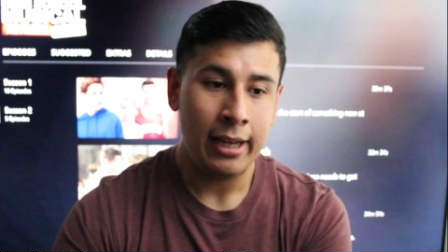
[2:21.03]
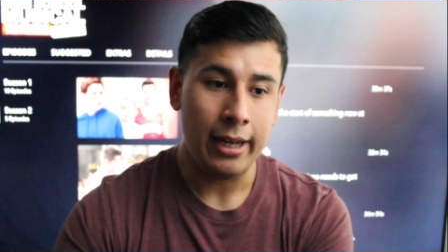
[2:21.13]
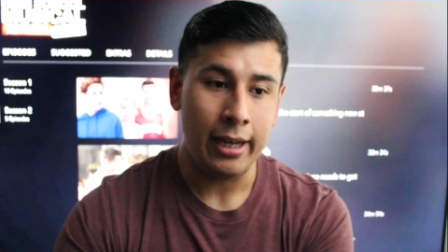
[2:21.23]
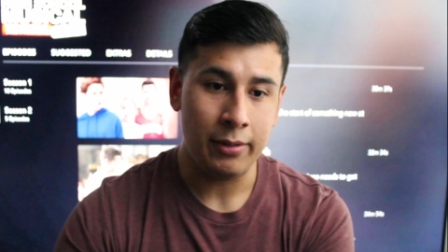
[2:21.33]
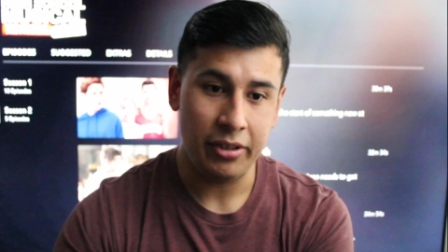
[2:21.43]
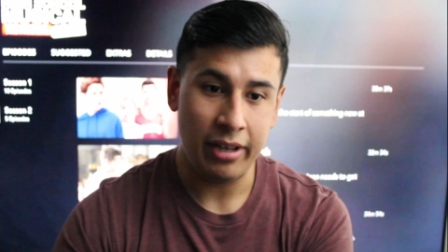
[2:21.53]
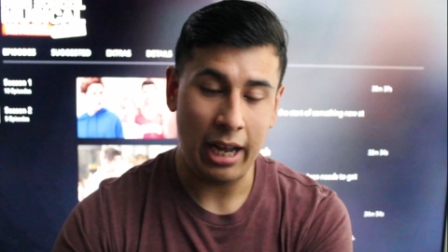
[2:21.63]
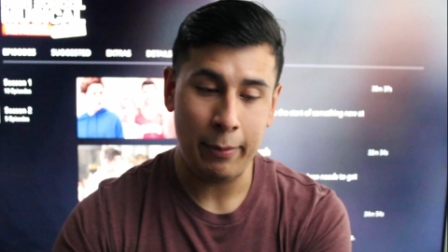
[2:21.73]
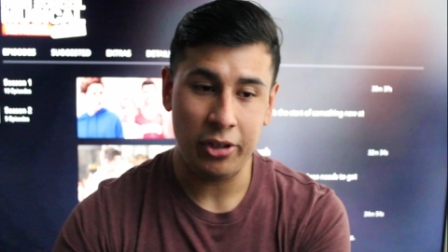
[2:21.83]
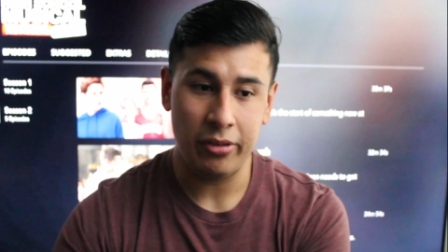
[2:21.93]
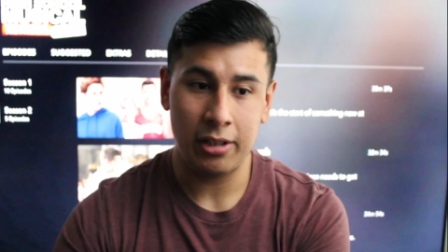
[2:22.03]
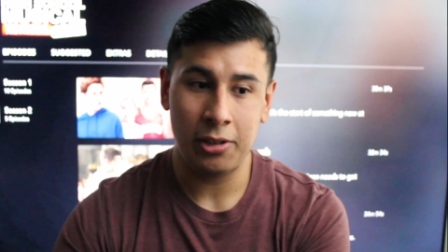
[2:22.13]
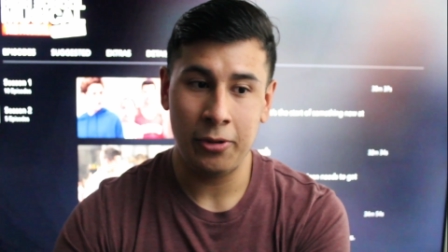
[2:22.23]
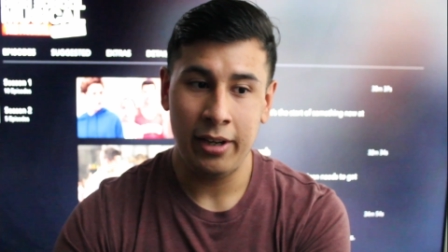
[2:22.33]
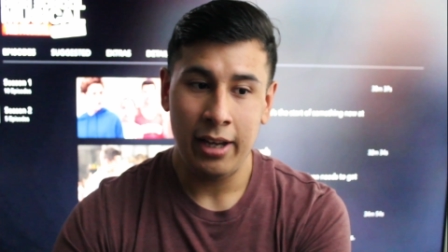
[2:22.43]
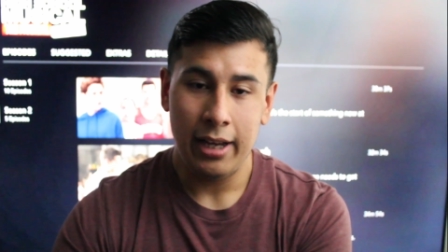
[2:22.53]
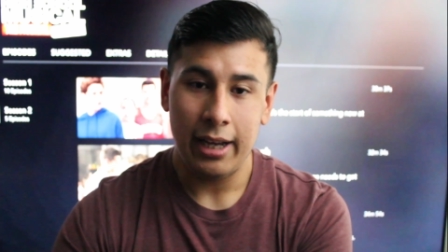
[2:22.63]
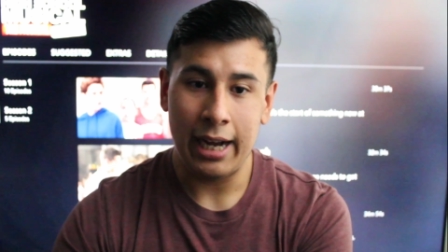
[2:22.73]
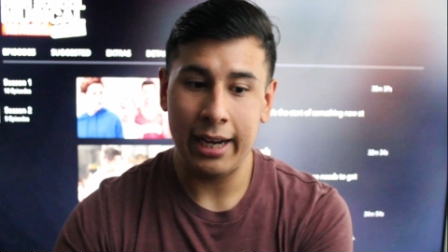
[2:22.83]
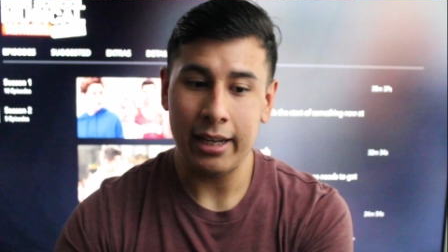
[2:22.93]
Uh, she's happy. She's included.
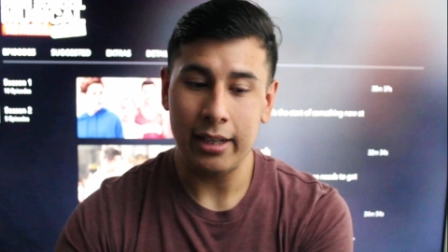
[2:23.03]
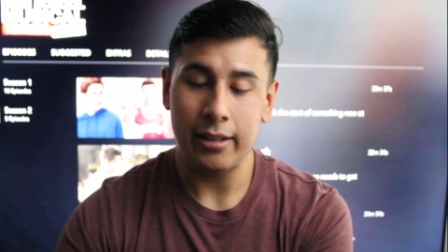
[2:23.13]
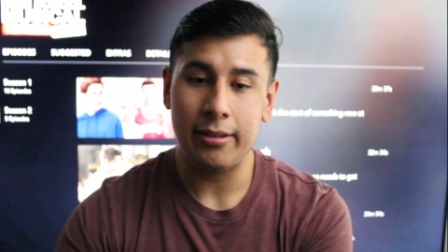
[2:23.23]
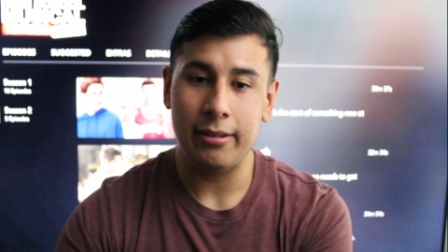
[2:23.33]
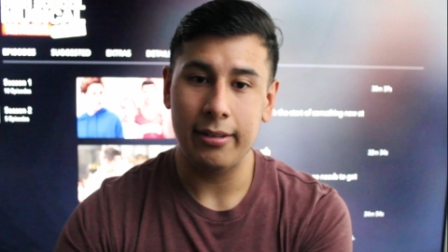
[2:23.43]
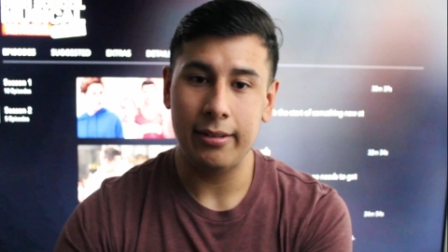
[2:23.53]
I kind of